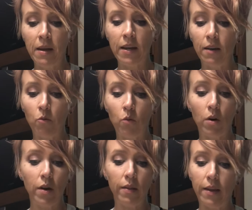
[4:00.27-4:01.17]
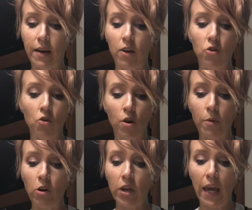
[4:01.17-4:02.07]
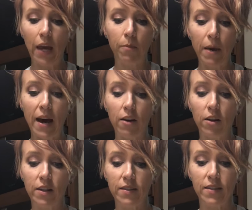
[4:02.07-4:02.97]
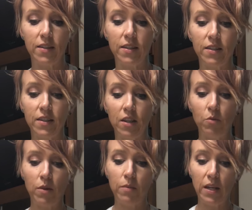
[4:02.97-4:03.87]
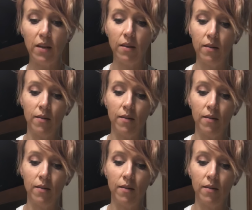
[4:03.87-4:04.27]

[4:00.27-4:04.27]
make it what like a normal cake batter consistency would be.